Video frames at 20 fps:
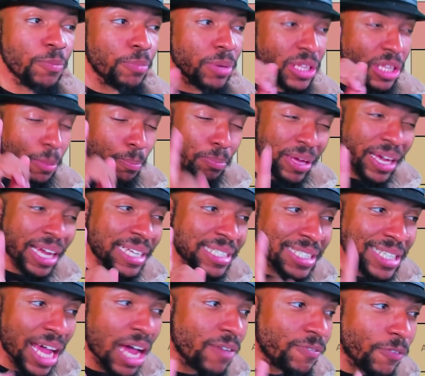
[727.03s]
But the biggest
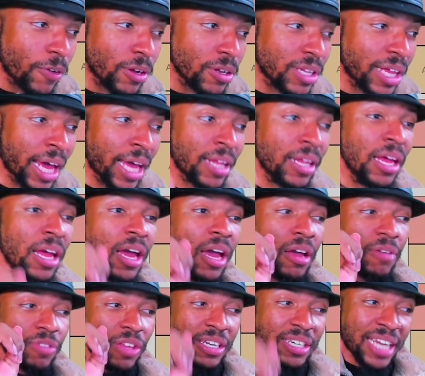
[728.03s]
downfall of
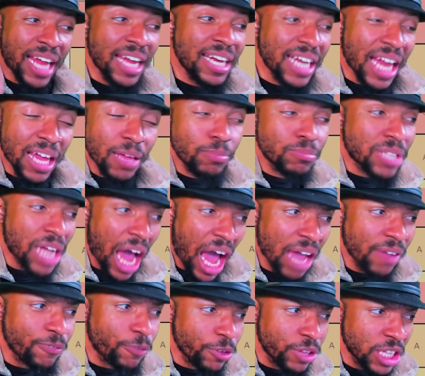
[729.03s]
that, the detonate
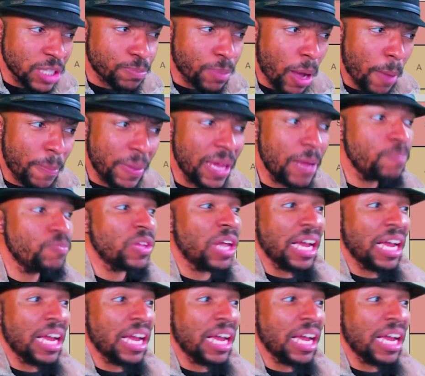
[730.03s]
time for this puppy